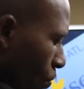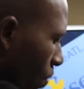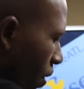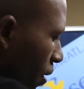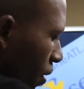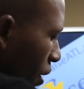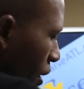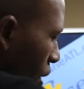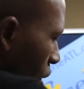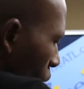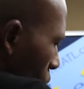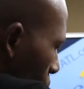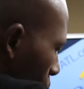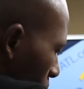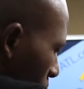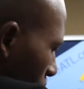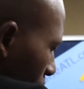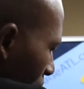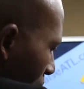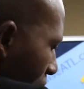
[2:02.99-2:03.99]
we're
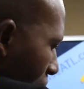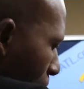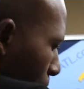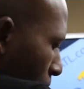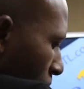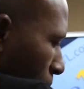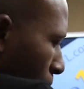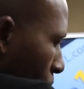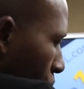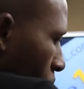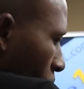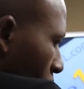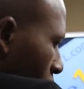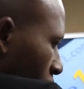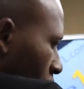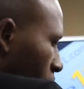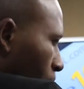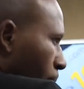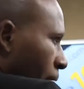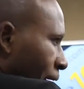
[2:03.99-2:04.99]
we're tied by more than
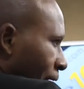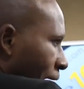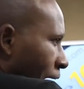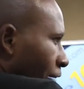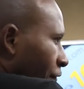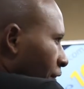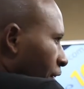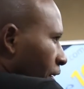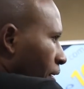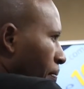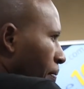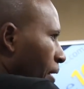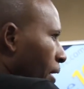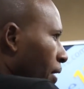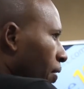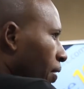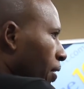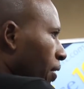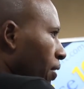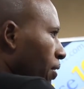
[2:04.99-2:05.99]
just being African
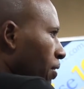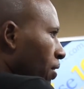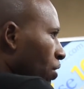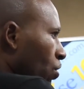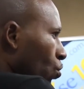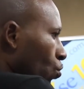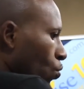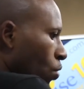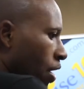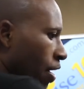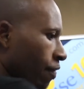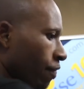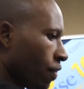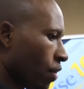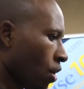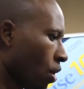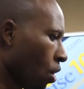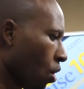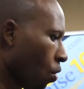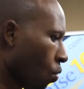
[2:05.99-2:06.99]
Americans, and you have
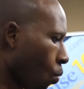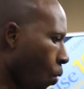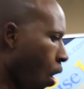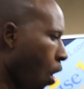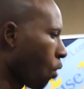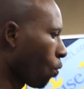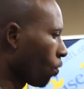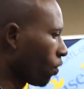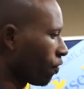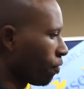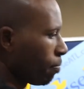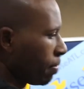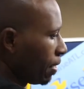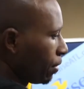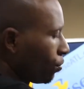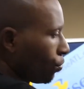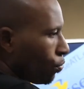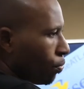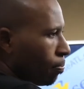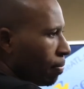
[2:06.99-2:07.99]
walked with me
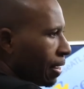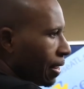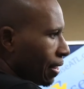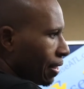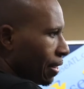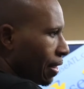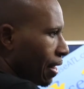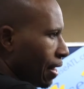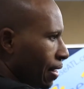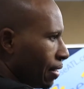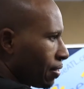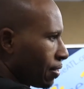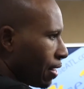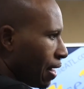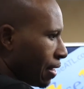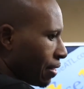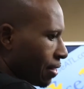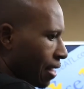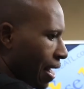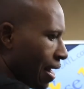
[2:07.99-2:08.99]
through many things
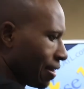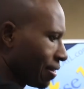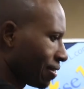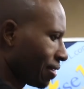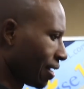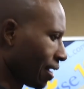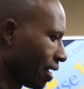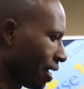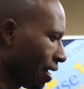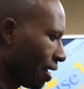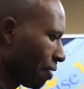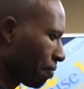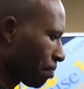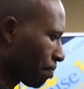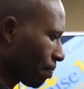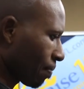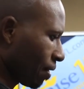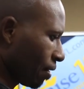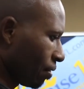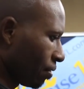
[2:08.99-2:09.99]
as as
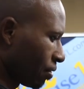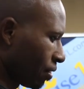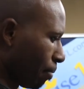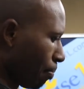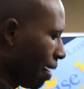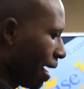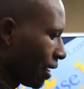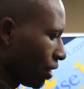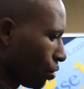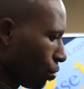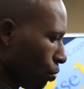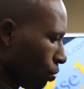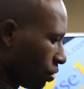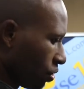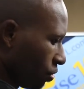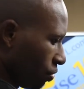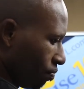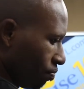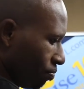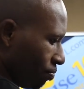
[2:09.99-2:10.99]
somebody
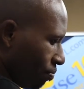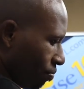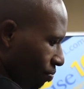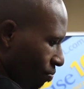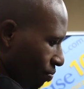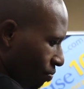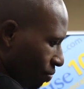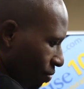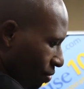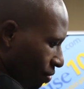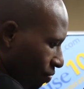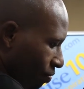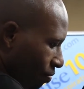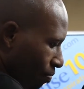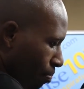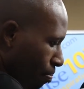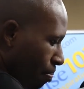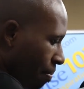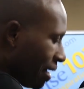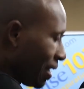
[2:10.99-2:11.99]
who's
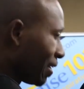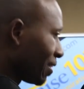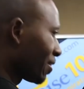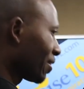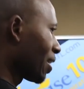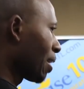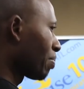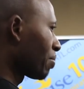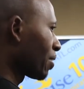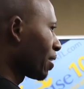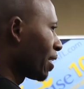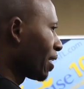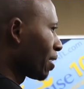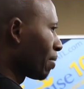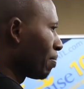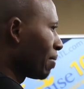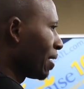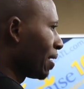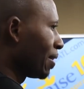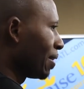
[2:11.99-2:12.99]
many steps ahead
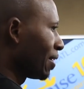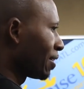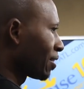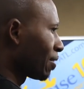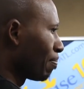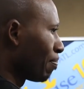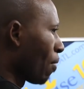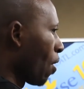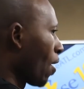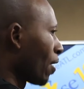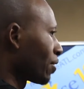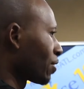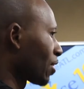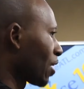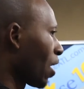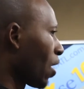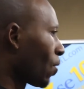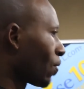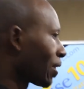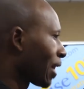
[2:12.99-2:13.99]
of me in this march
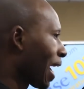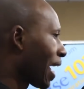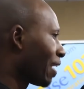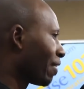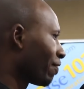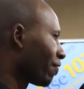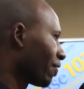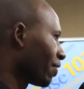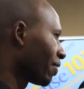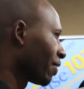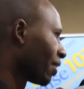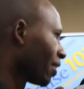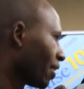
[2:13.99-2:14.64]
called life and